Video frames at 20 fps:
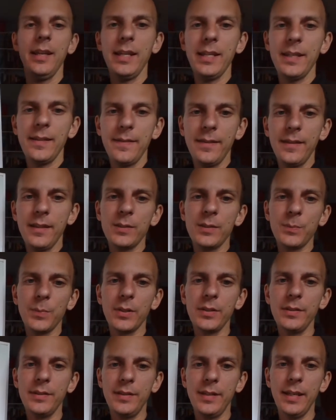in this
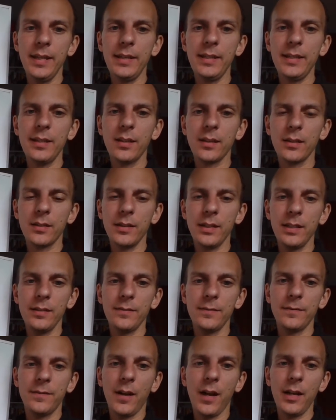particular
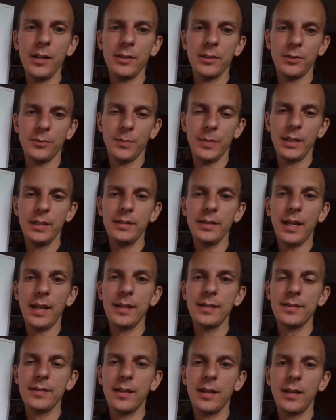environment
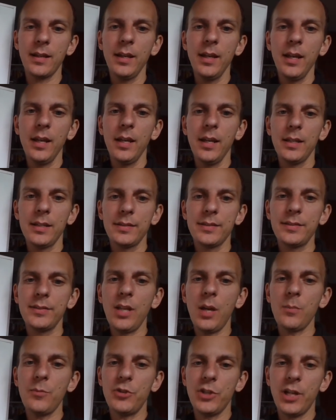as the
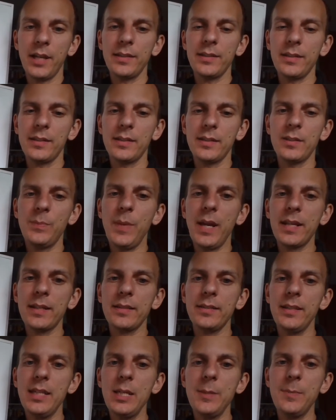subject in
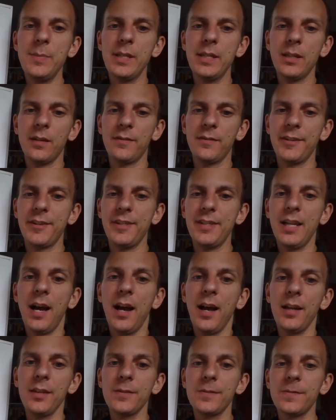TP of a
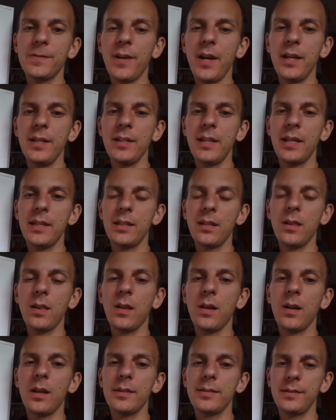non-finite
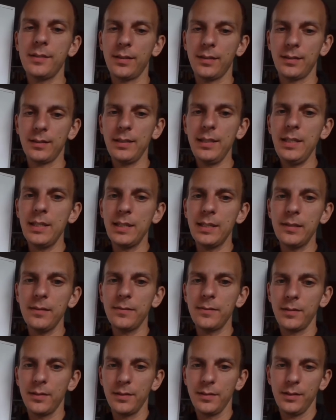clause to
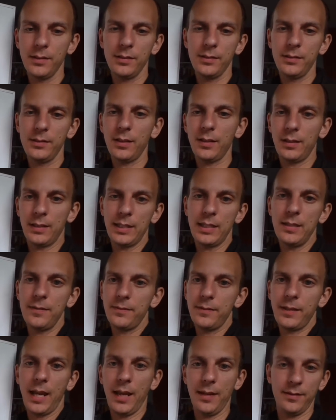leave, to
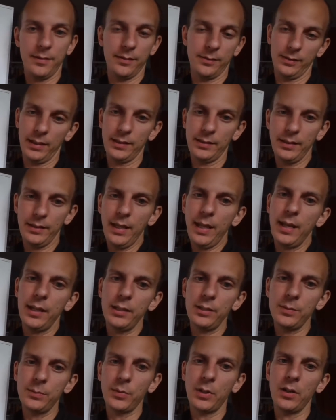leave assign
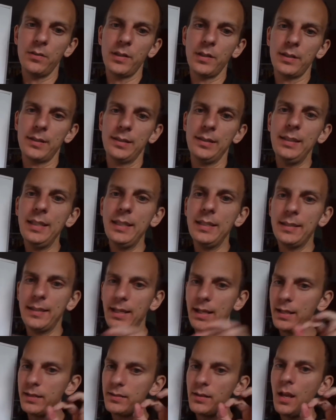case, pro doesn't need
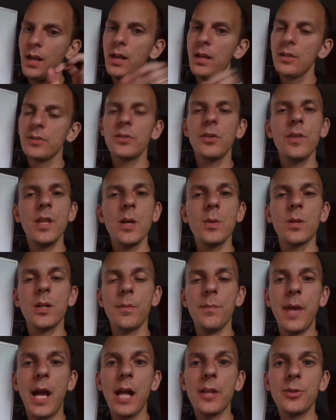case, so they were
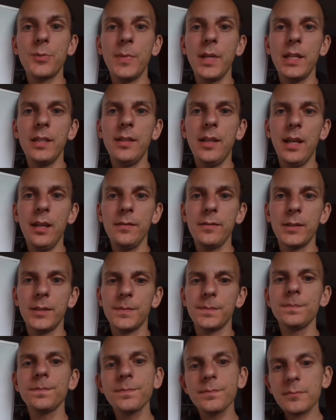a match made in heaven.